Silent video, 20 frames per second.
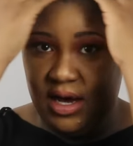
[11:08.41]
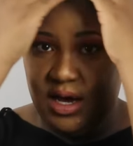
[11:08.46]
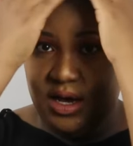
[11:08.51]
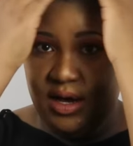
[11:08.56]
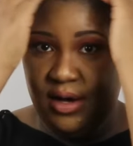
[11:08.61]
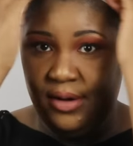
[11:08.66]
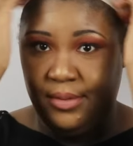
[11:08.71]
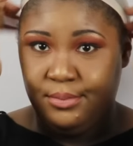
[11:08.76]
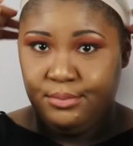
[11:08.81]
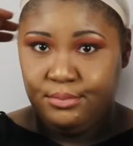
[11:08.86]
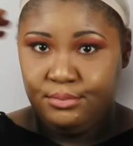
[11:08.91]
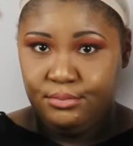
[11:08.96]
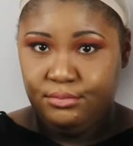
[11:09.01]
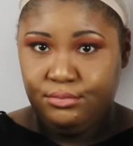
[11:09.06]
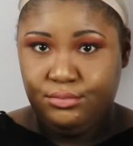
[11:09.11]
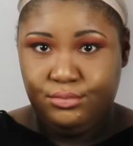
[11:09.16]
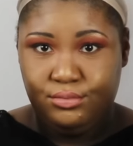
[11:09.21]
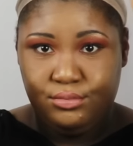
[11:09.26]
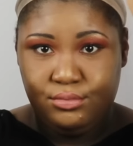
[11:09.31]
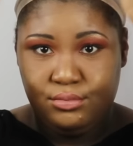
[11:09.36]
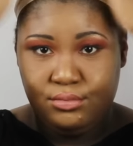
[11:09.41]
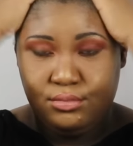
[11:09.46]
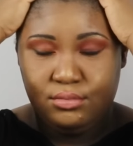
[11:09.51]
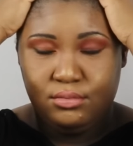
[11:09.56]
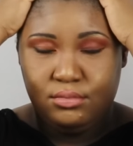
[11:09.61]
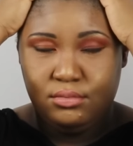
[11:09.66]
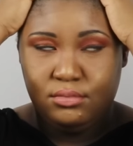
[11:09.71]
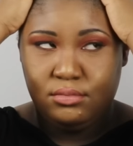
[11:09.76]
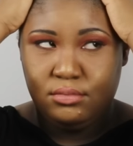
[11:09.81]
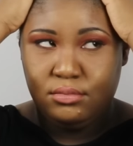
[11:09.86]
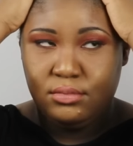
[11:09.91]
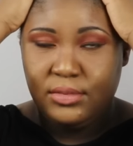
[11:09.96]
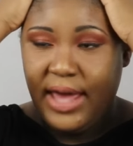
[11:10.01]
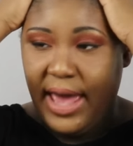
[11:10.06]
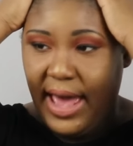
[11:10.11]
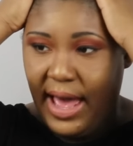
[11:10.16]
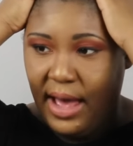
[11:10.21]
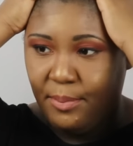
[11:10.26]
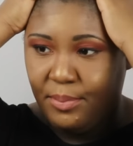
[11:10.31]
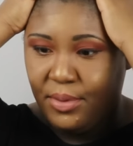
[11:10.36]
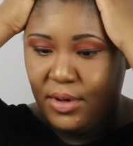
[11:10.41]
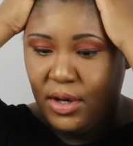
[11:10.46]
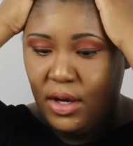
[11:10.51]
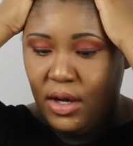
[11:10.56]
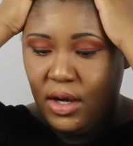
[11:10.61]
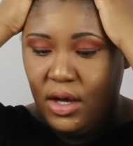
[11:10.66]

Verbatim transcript: um, cap.